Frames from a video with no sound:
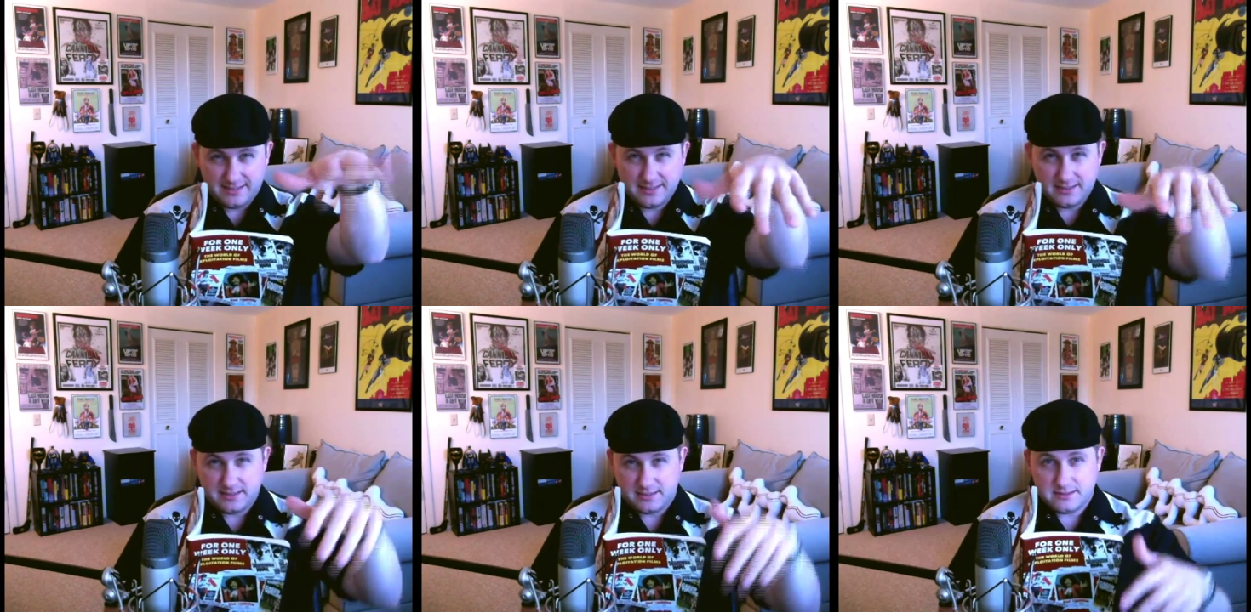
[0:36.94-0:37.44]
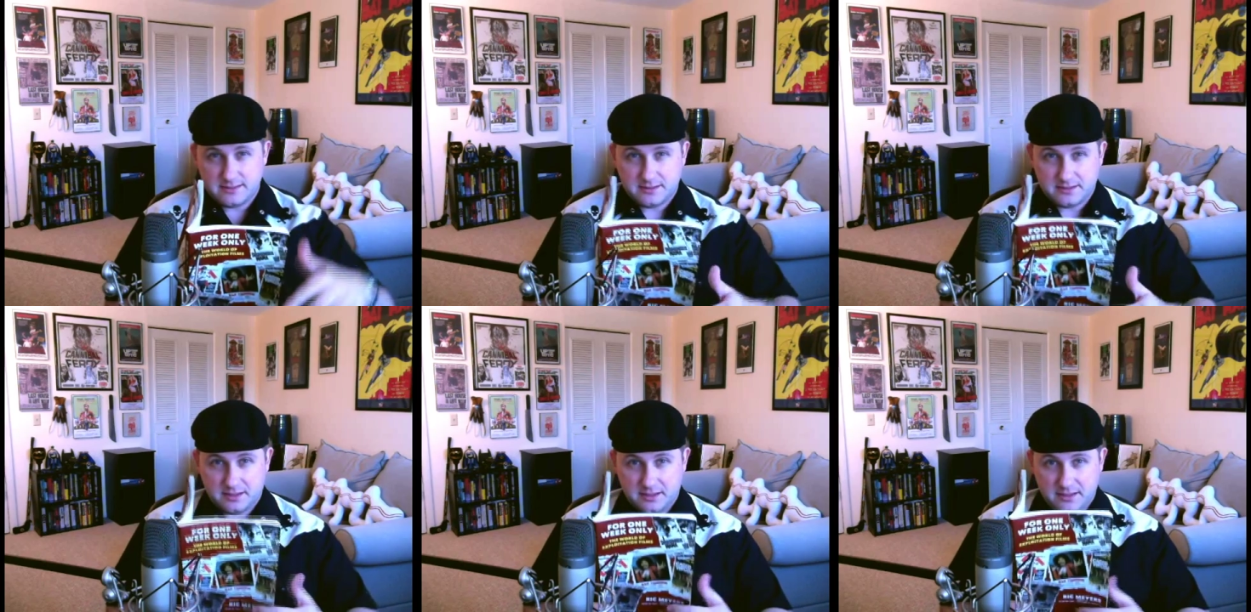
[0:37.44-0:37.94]

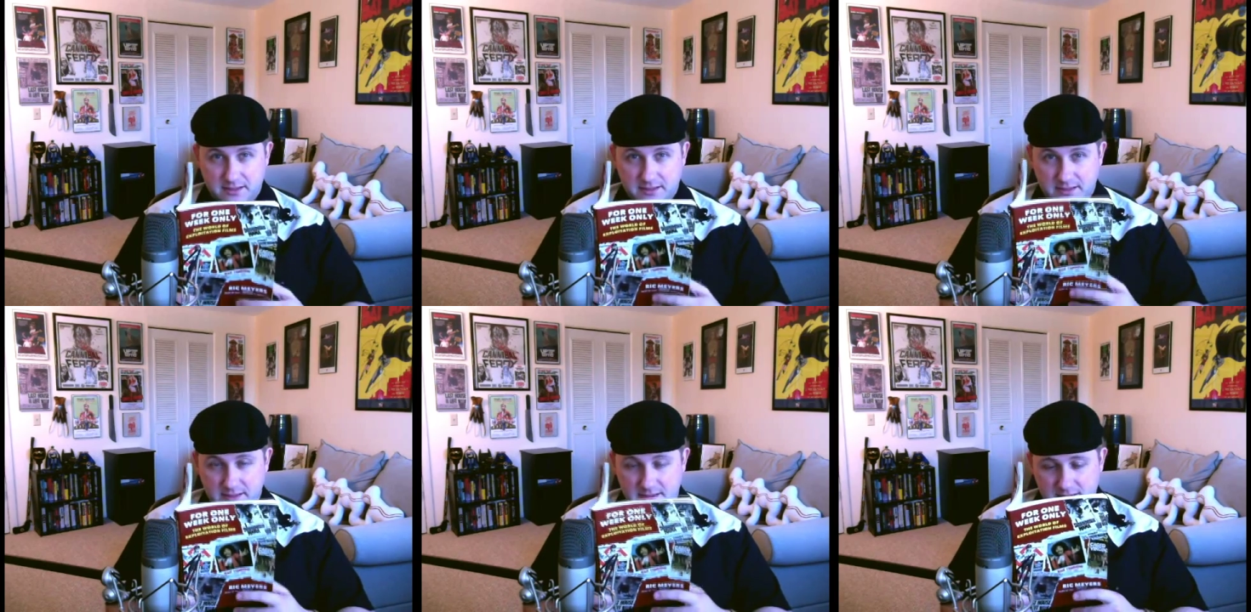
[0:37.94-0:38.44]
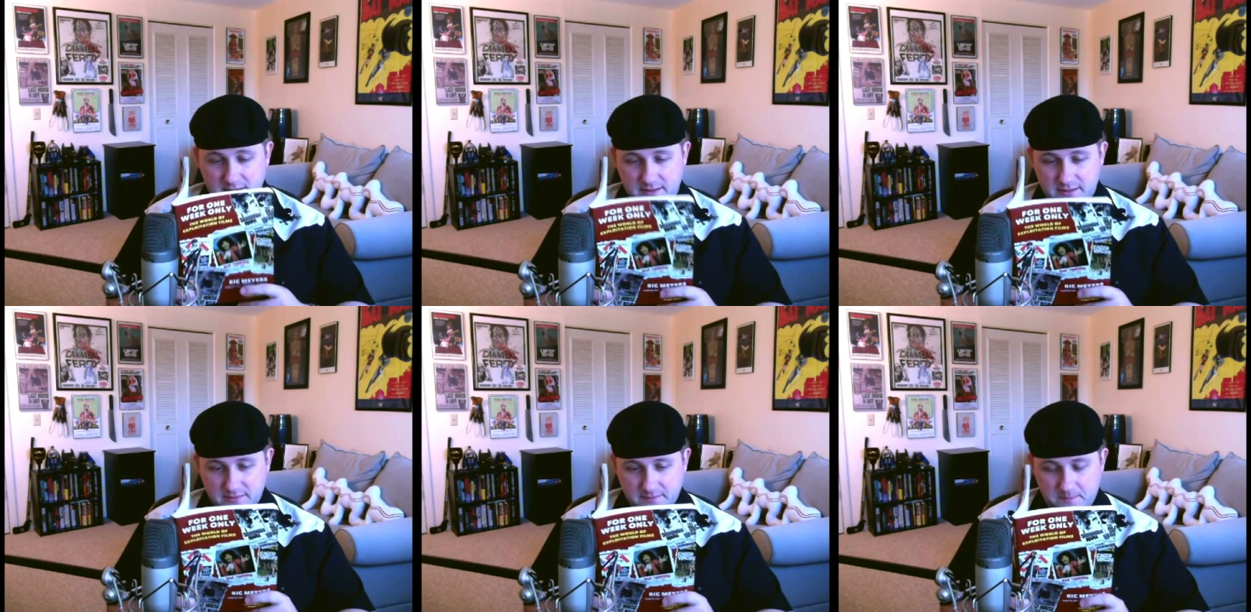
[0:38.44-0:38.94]

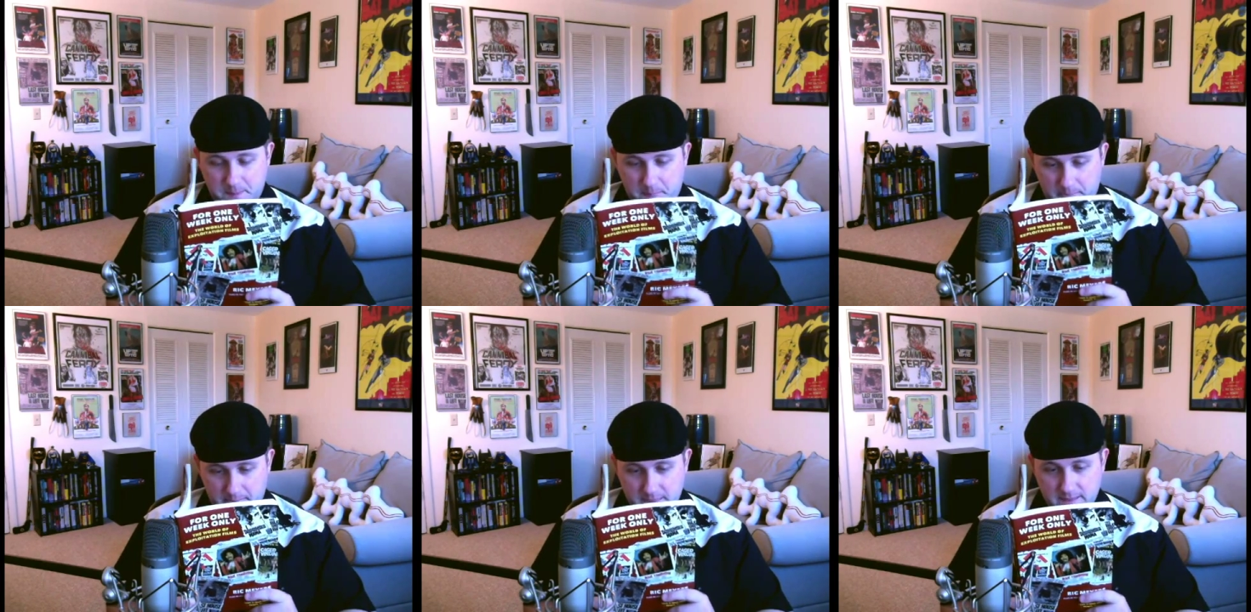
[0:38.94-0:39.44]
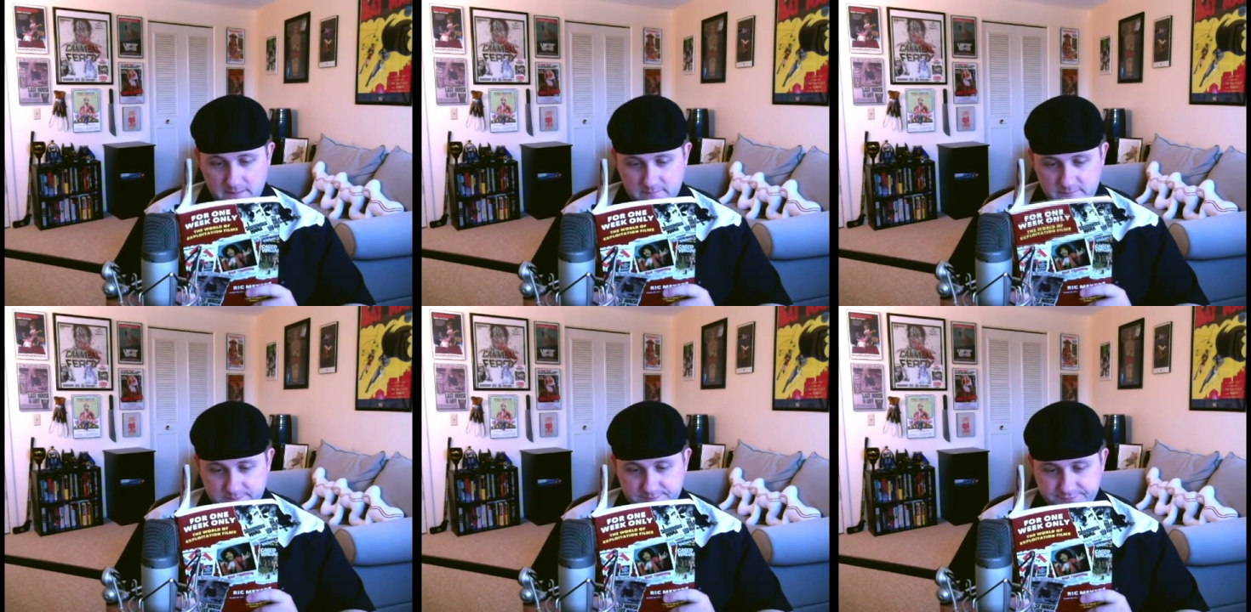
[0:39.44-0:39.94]

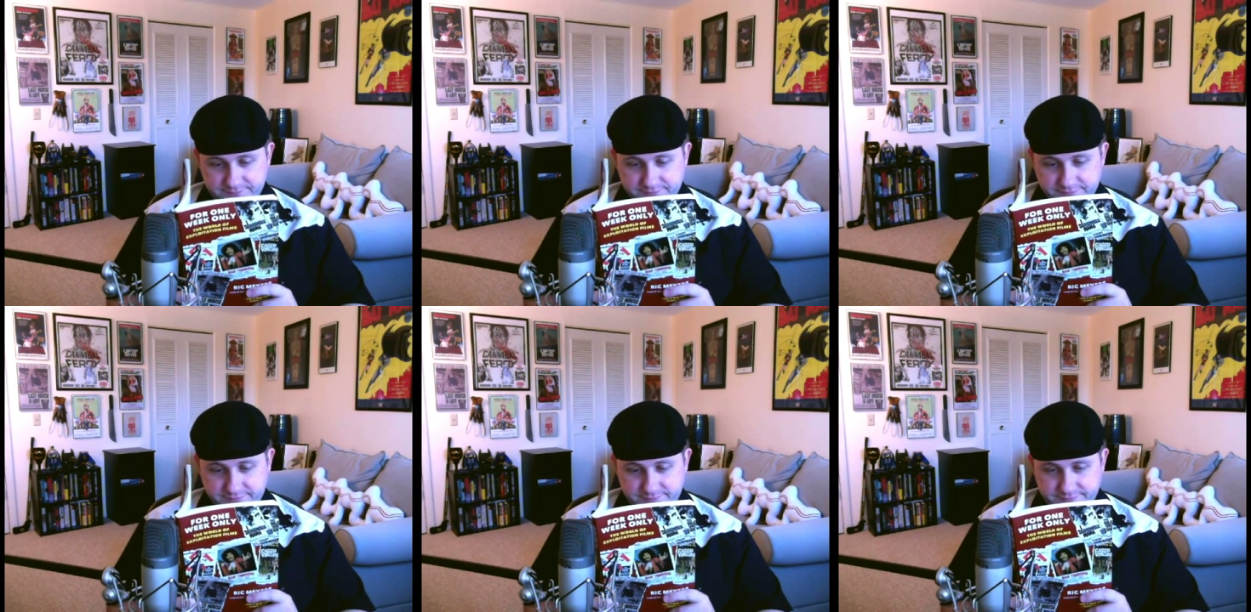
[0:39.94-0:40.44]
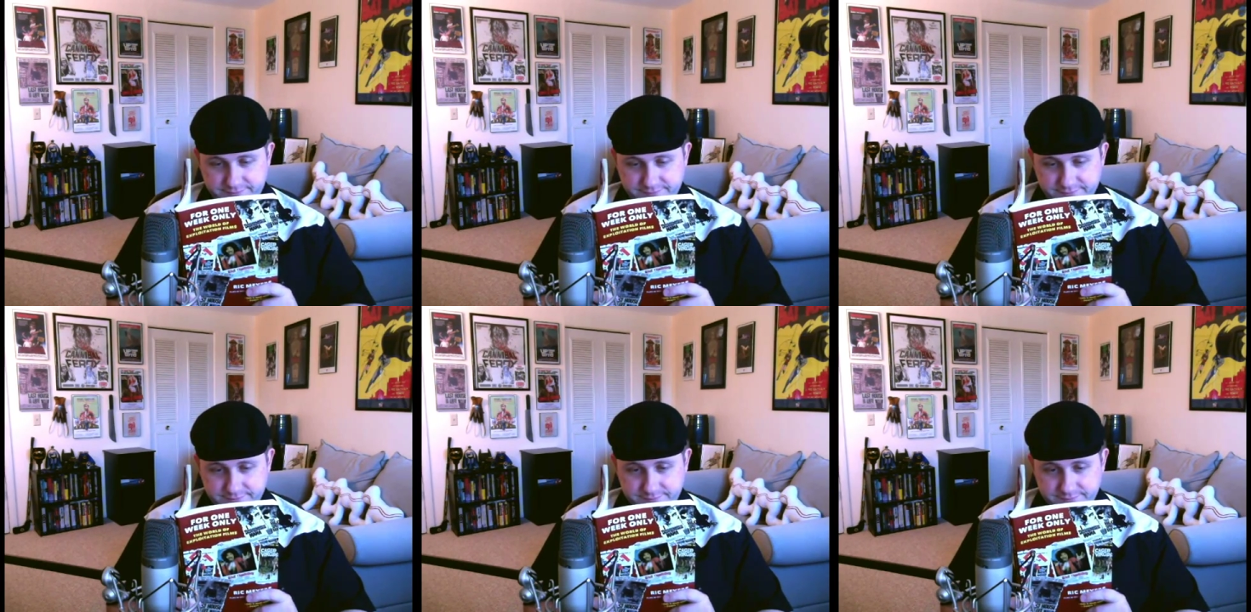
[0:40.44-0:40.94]

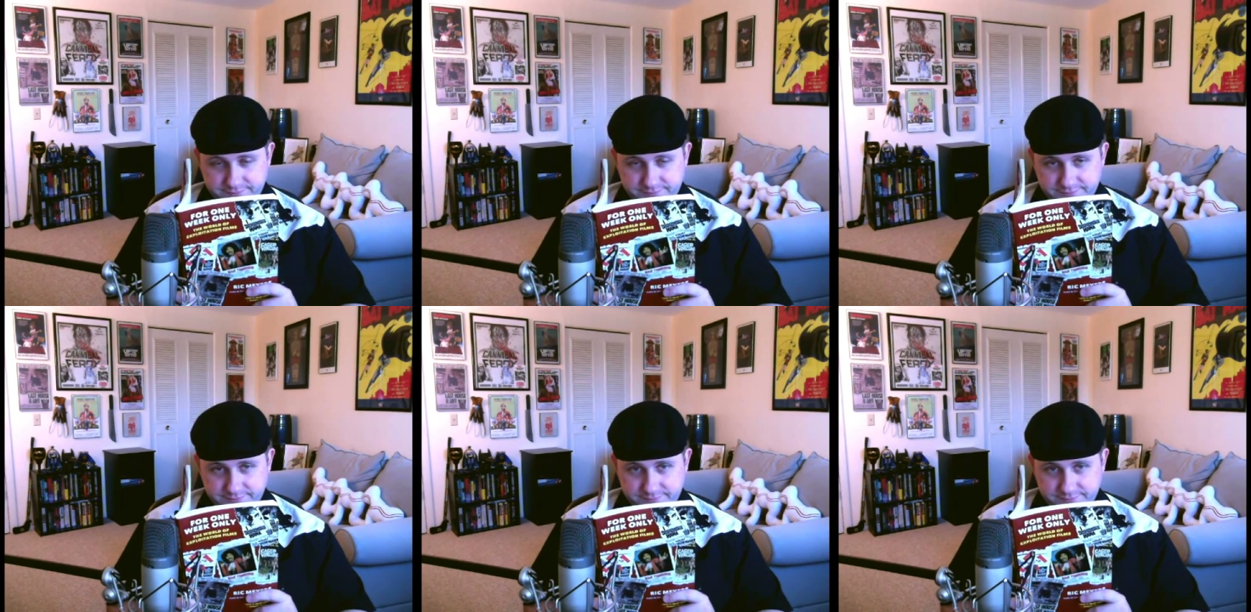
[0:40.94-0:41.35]
(no one is talking)